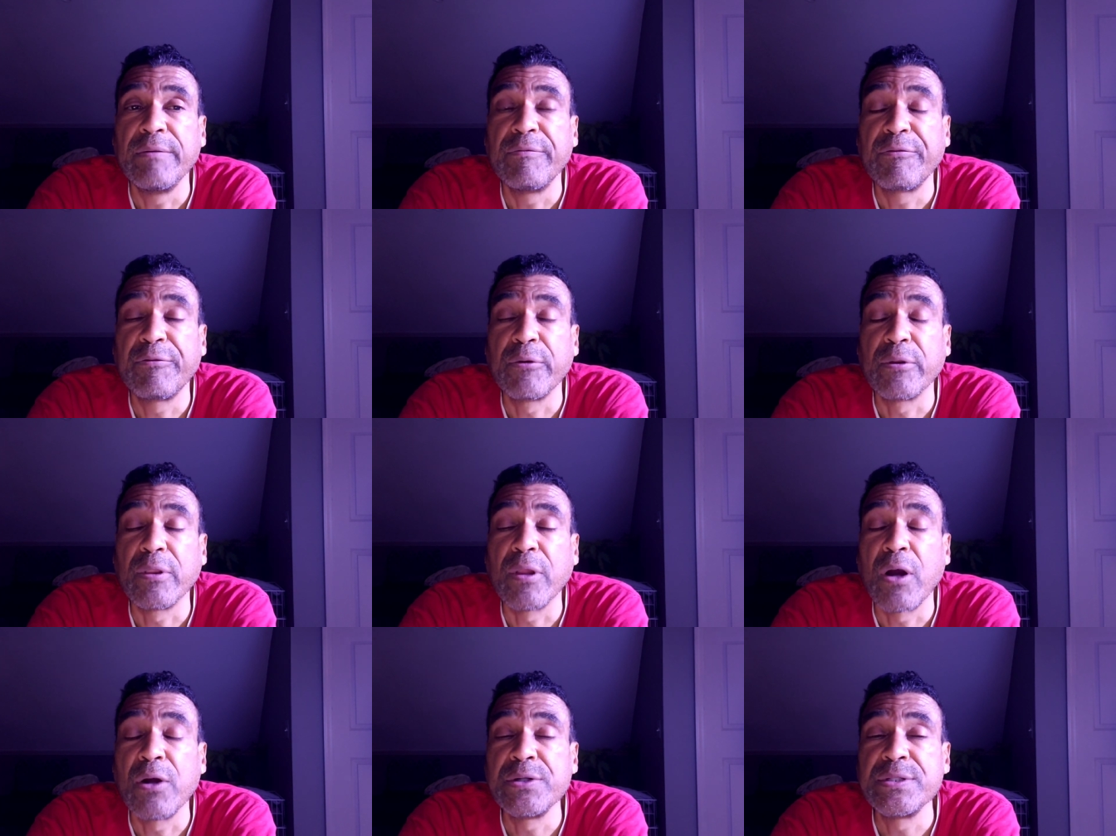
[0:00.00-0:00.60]
for
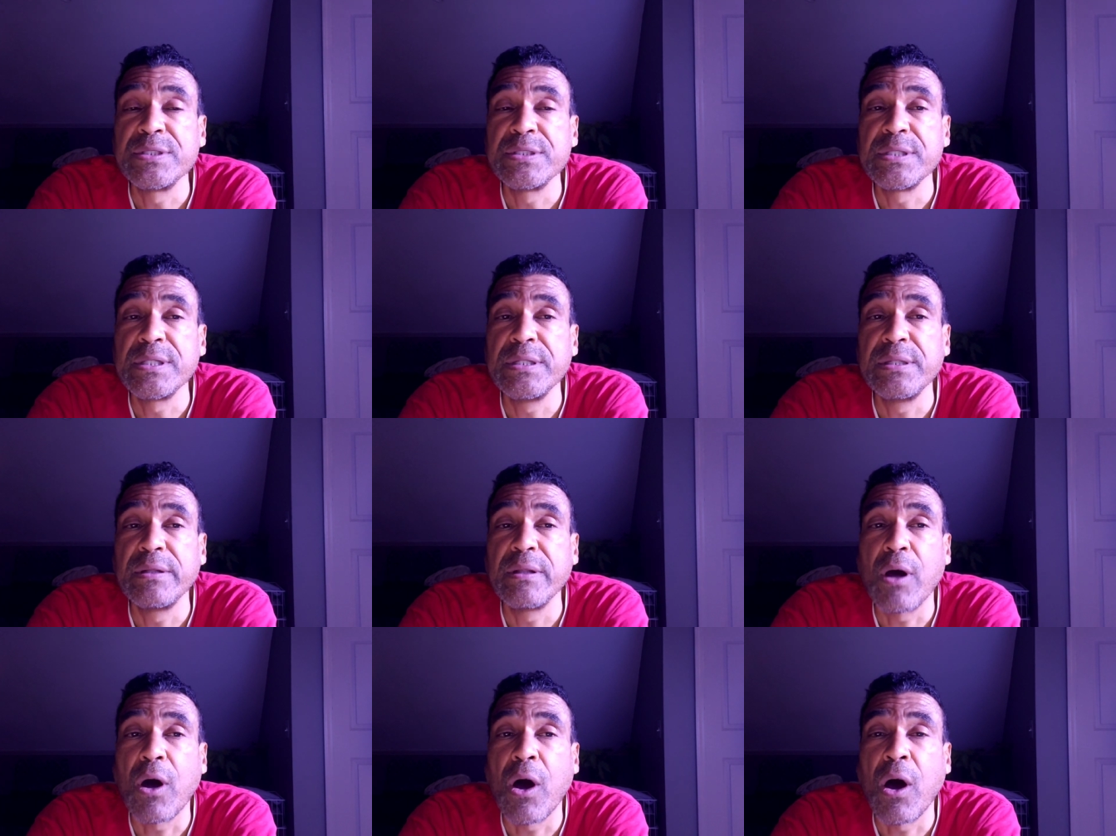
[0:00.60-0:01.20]

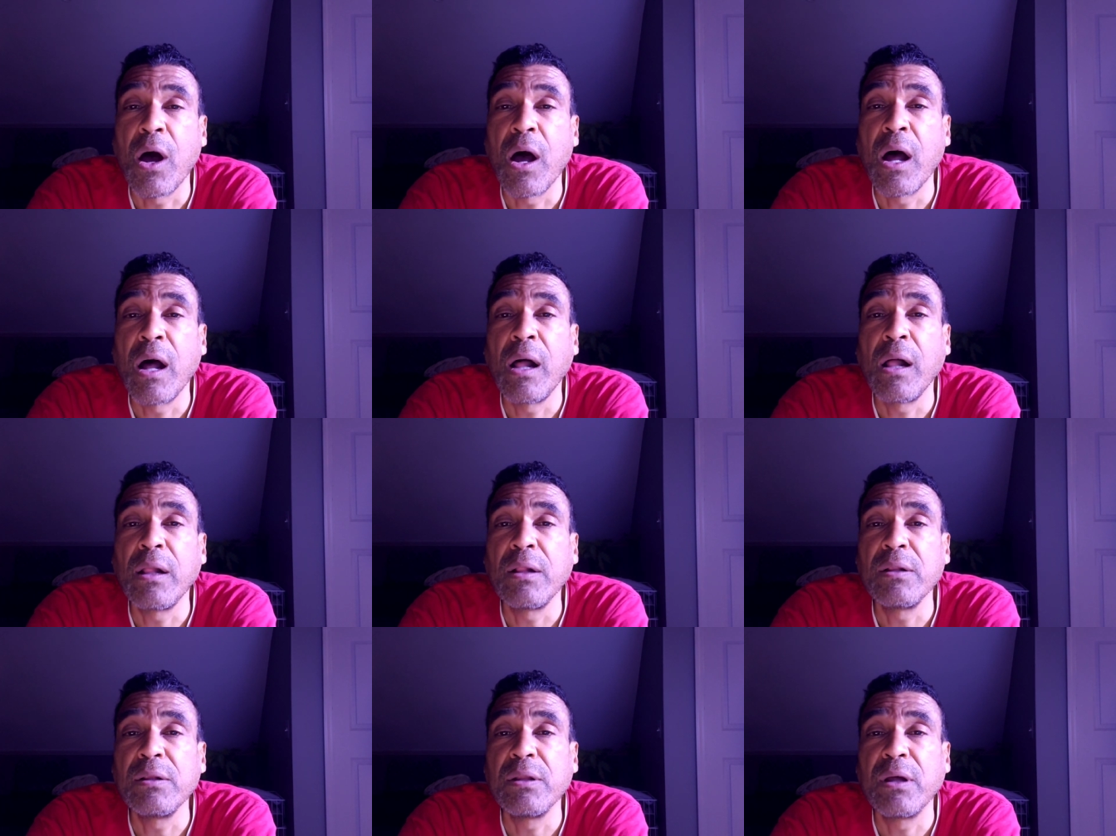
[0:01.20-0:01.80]
Larson,
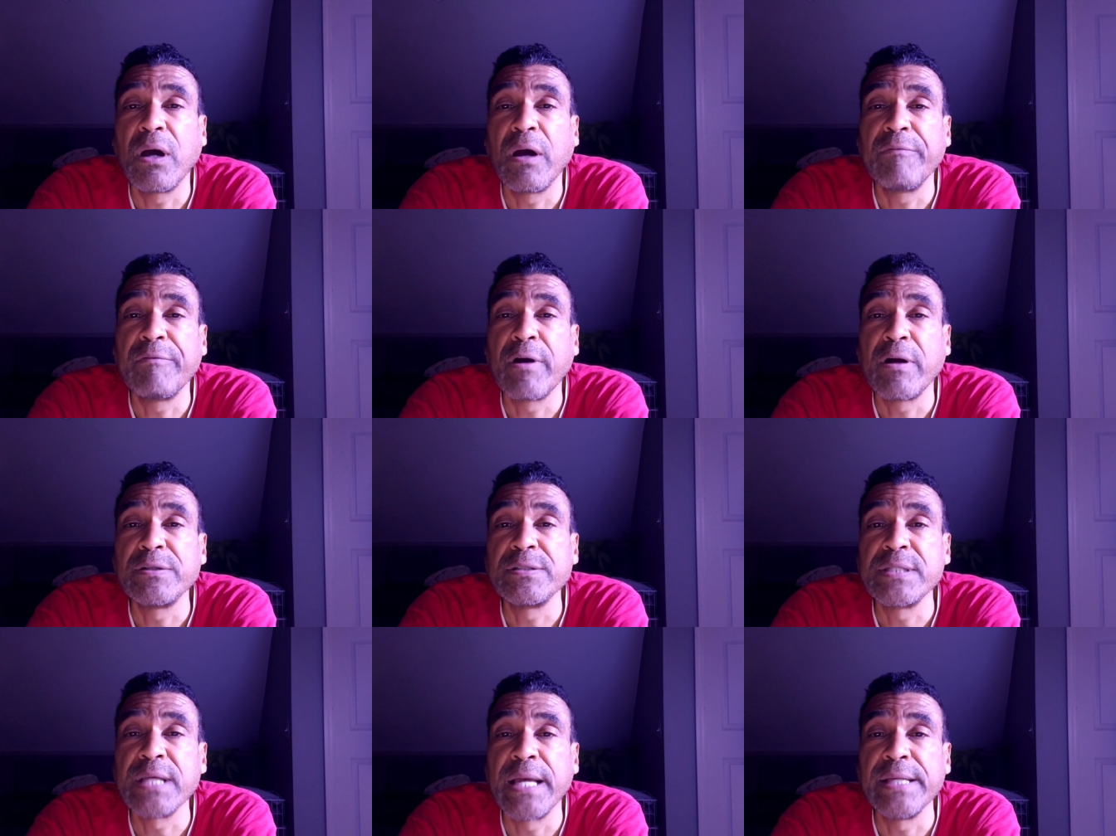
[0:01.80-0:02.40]
all of
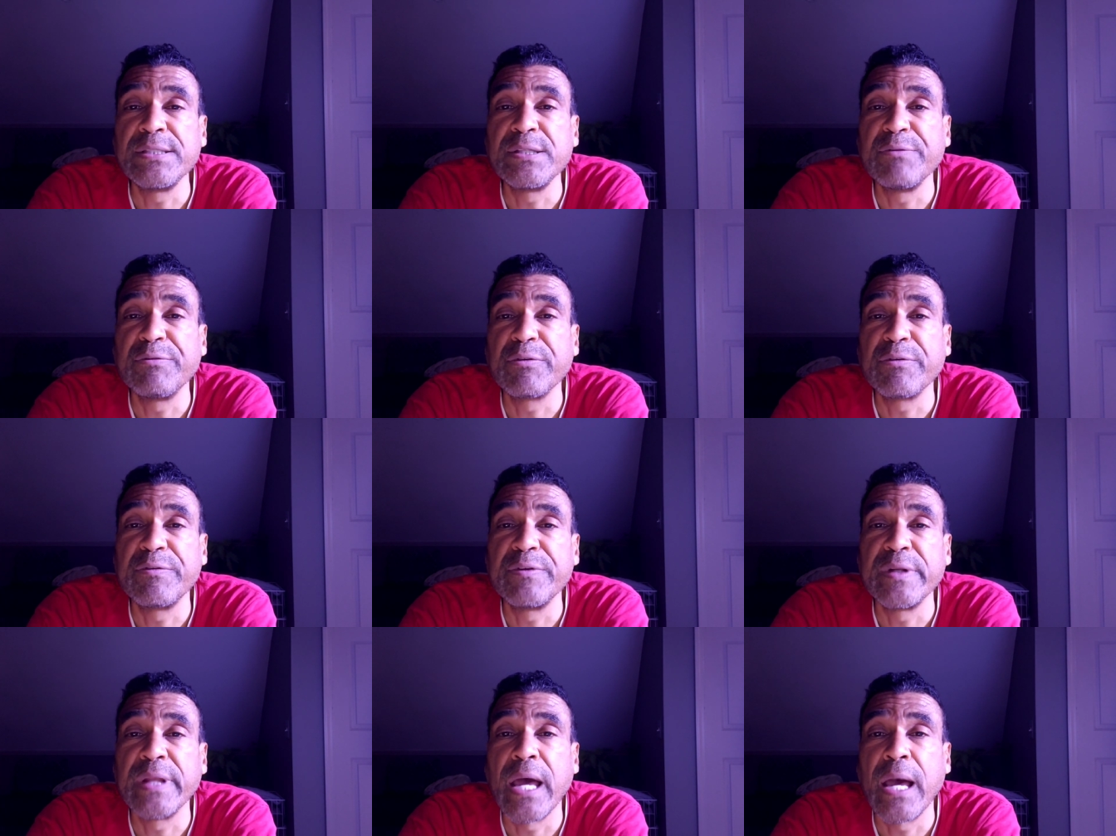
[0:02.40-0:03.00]
our
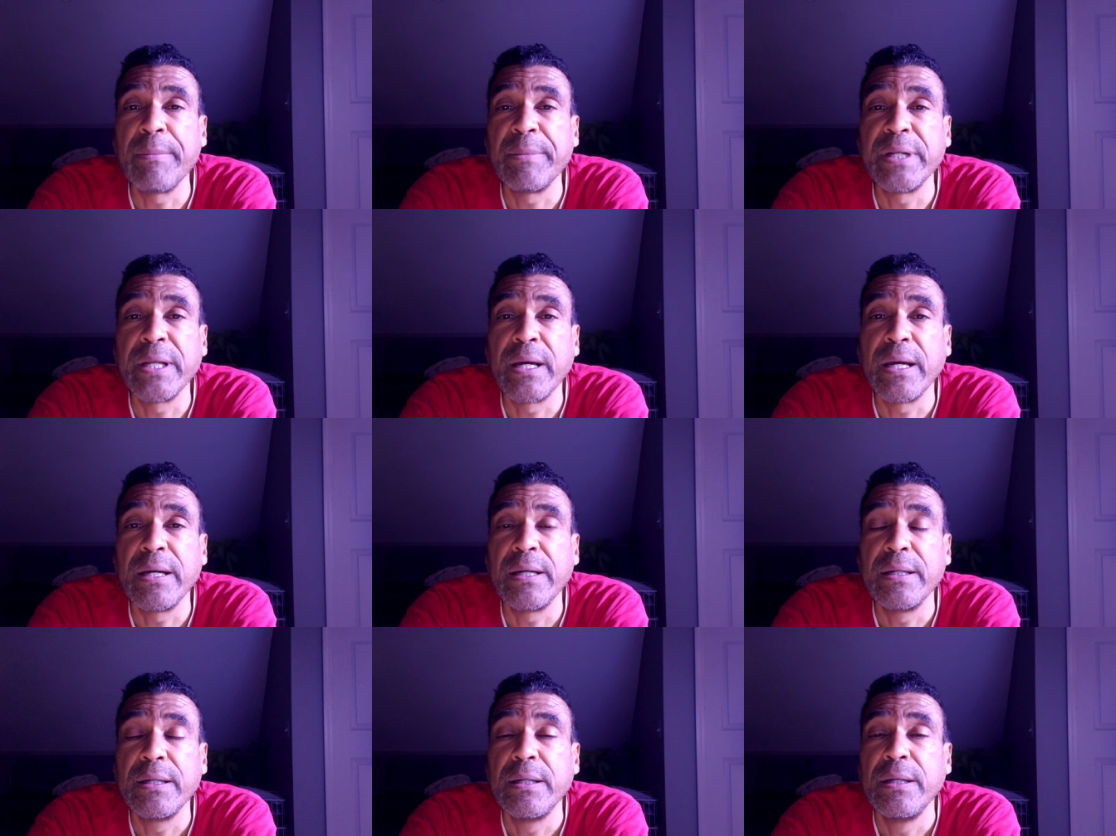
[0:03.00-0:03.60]
scientific
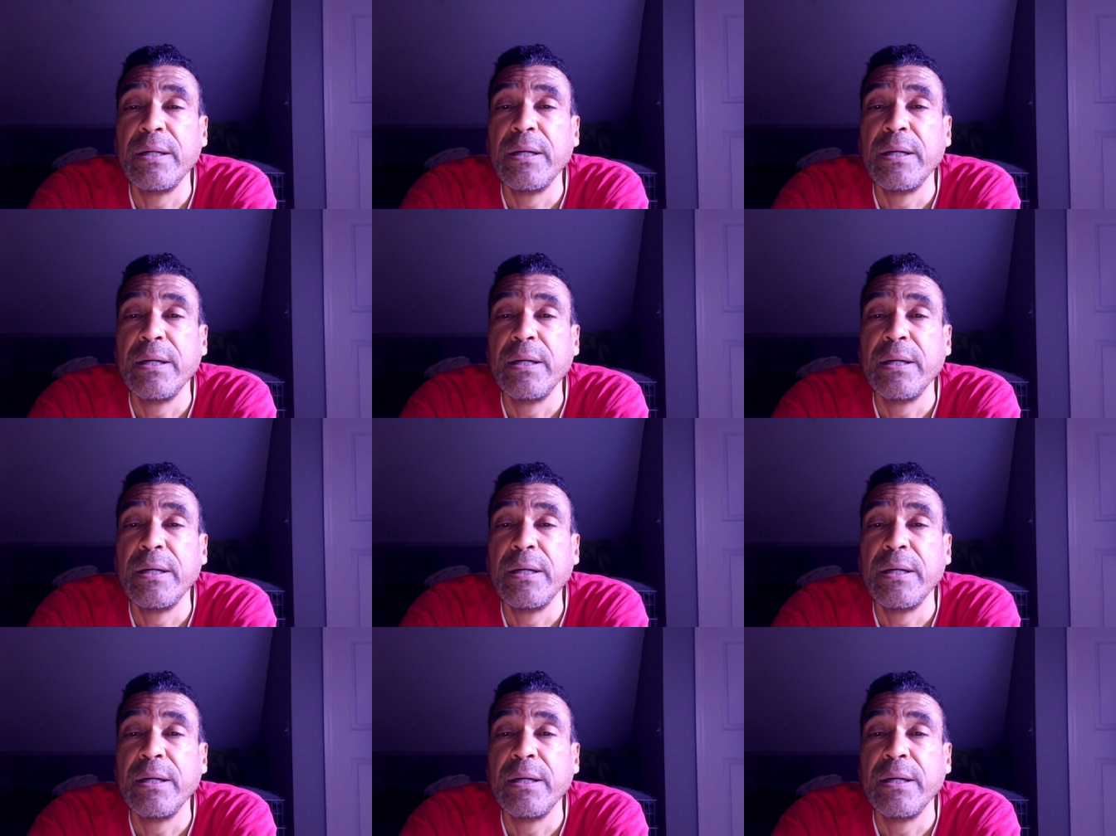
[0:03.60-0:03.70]
phenomena